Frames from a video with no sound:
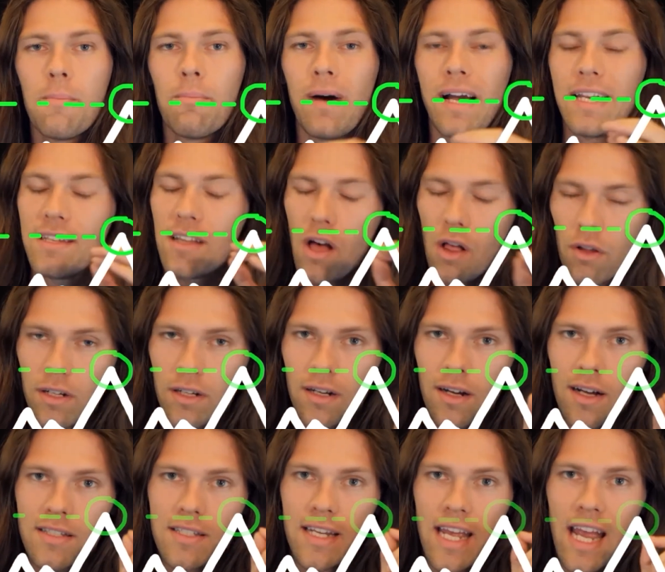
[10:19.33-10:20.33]
By dollar
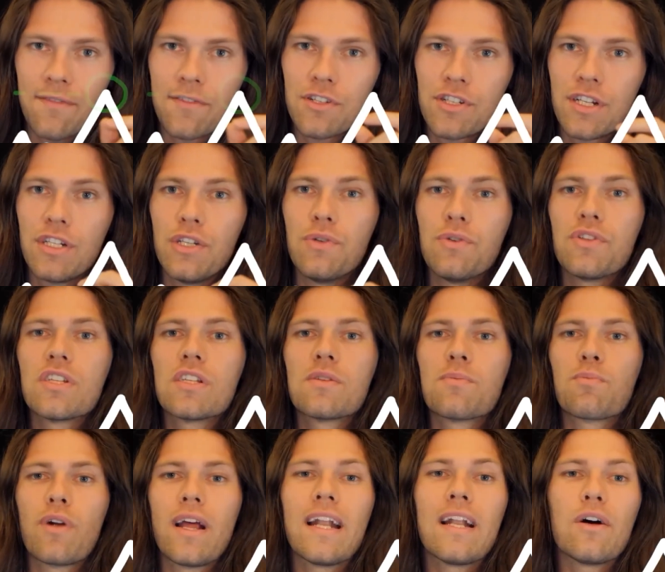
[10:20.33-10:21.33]
cost averaging, you
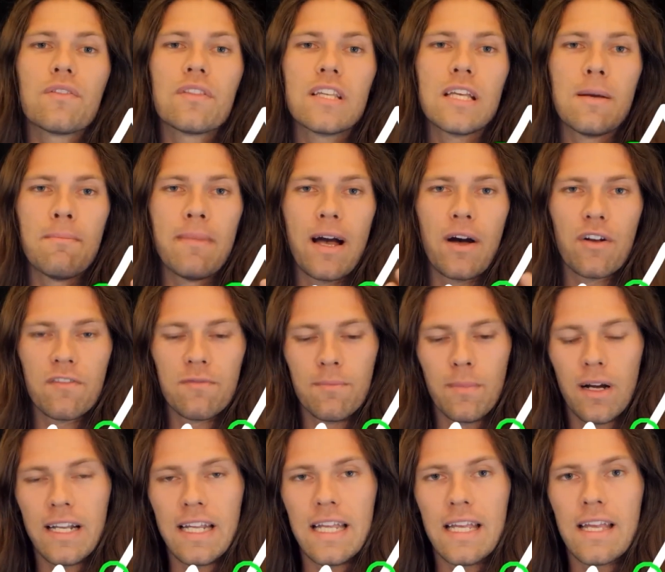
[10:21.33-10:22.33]
spread out the amount of
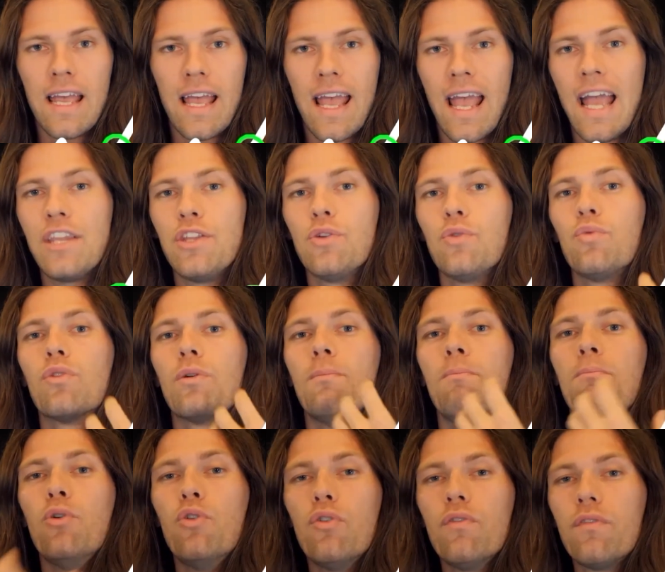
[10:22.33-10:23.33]
money and you
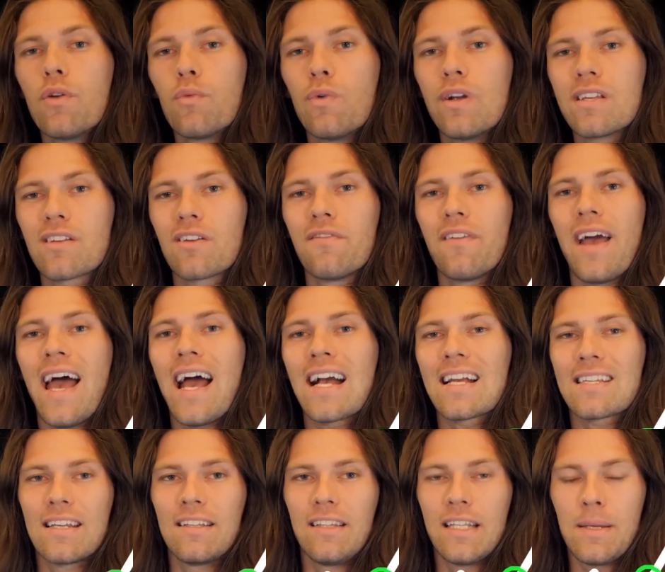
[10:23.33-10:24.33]
remove the risk of
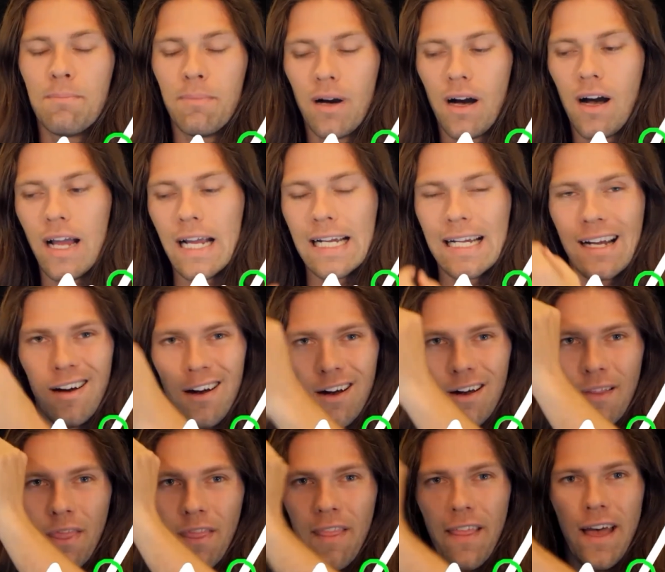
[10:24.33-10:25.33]
accidentally buying
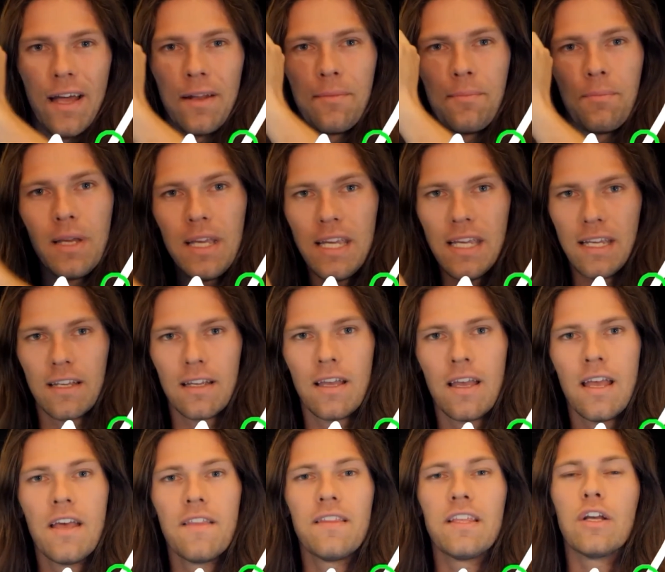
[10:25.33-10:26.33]
on that peak.
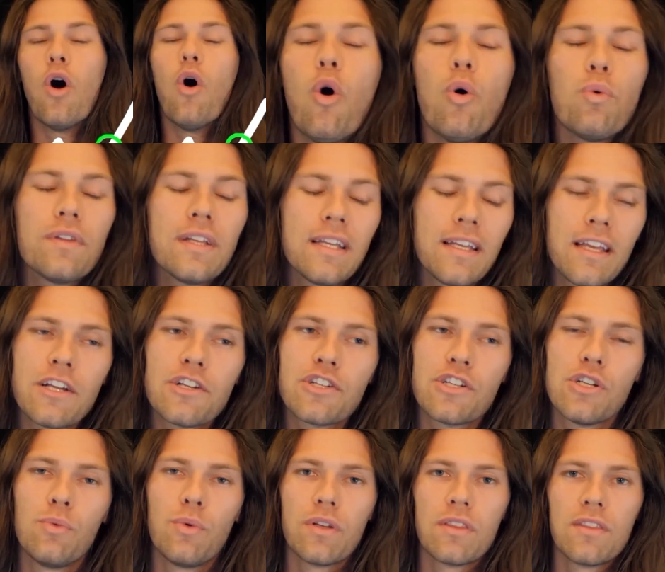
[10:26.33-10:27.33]
The only
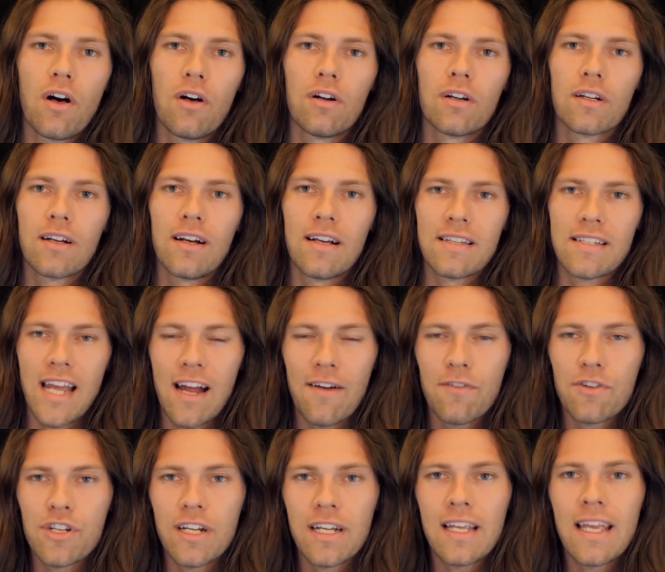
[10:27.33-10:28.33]
issue with dollar cost
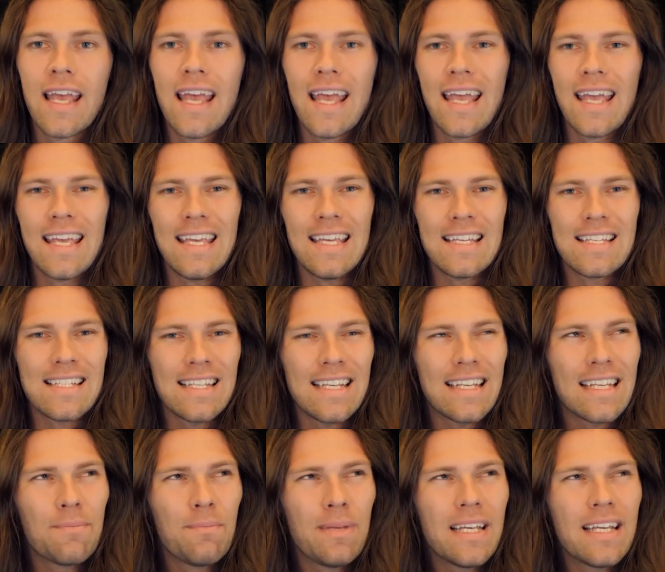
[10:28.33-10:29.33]
averaging is
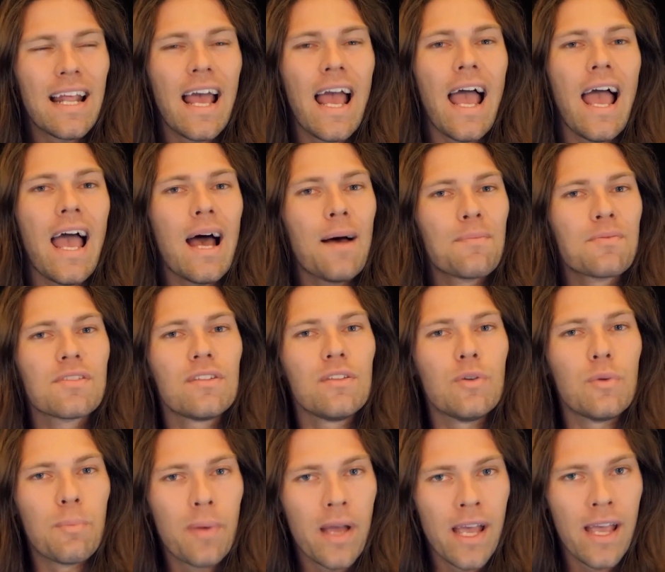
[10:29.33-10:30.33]
it can be an
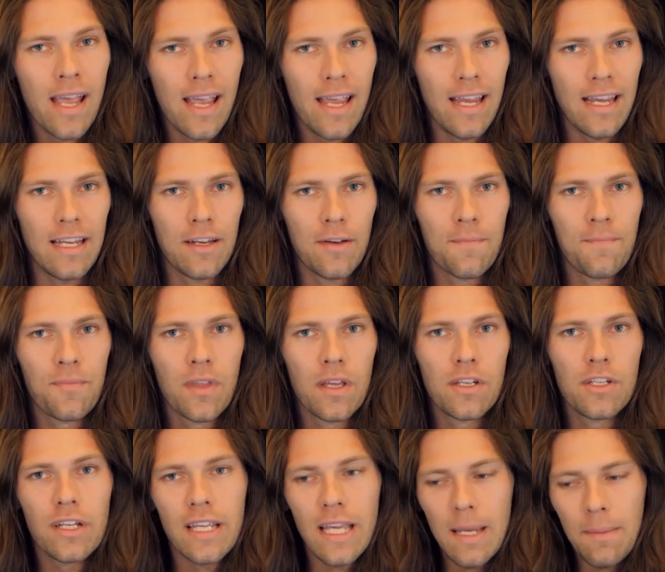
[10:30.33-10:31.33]
absolute pain
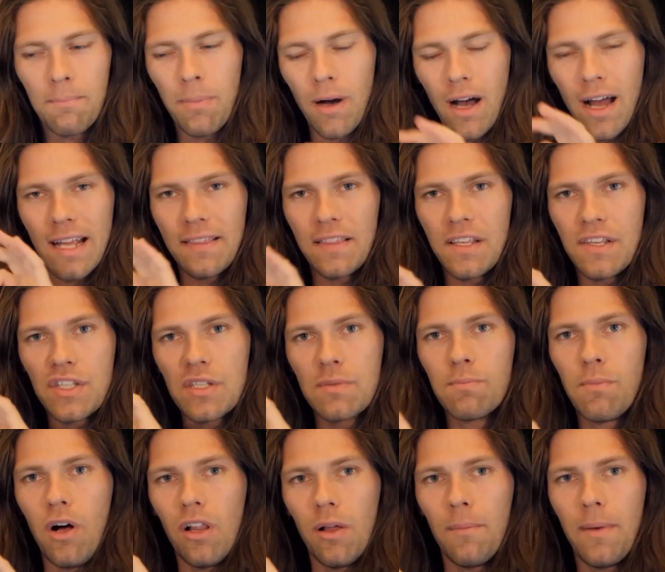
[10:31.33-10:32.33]
to keep buying these
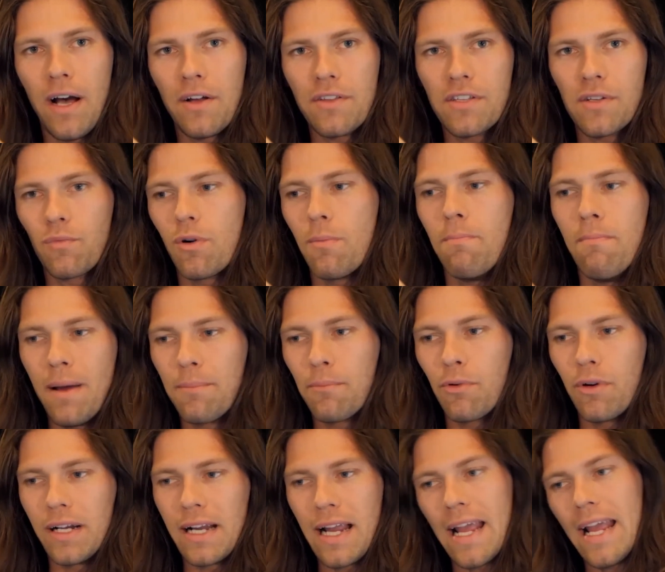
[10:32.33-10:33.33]
small amounts and
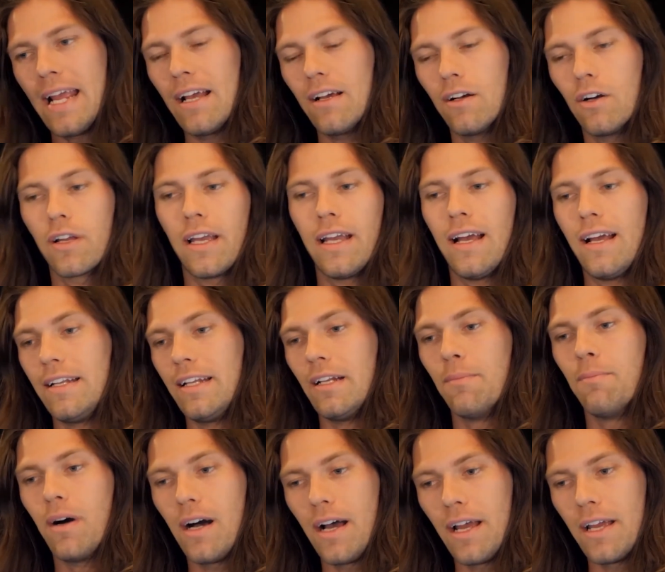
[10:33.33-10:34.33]
remembering, hey, okay, I need
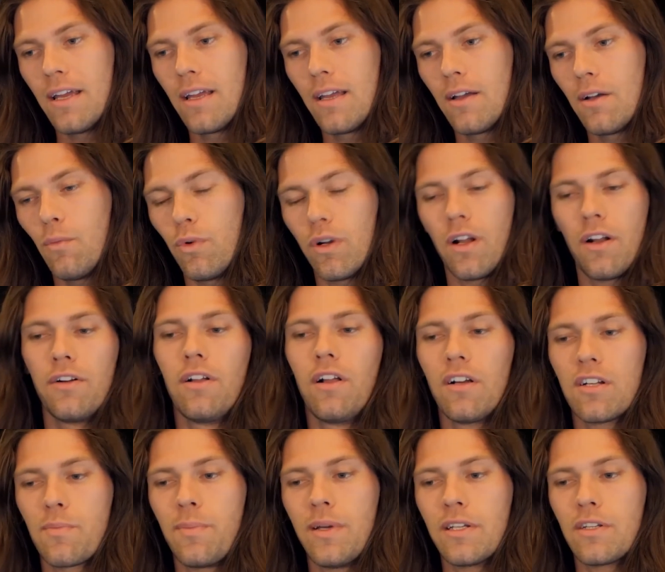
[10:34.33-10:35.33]
to buy
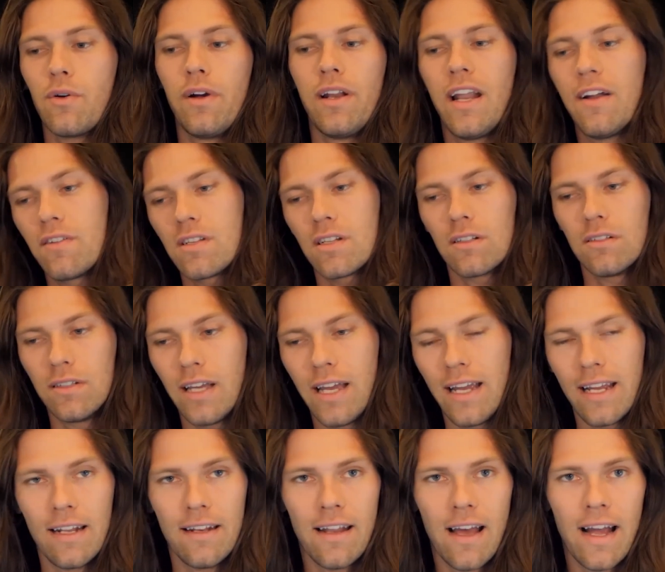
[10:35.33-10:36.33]
$100 of Bitcoin every single
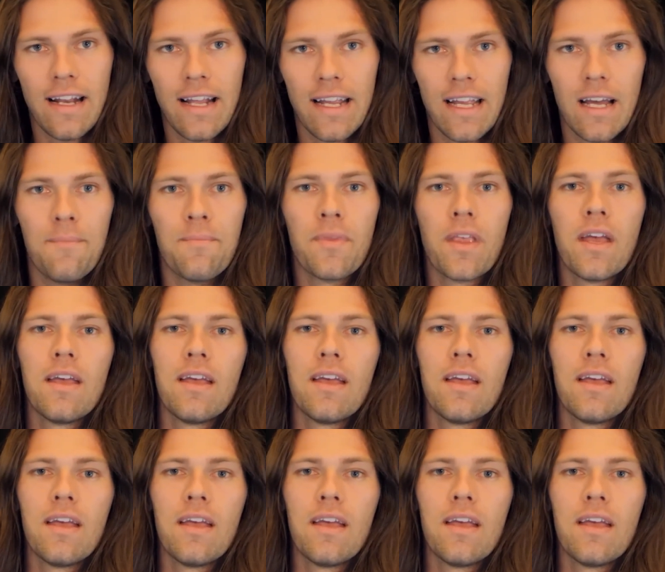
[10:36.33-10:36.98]
day at 9 a.m.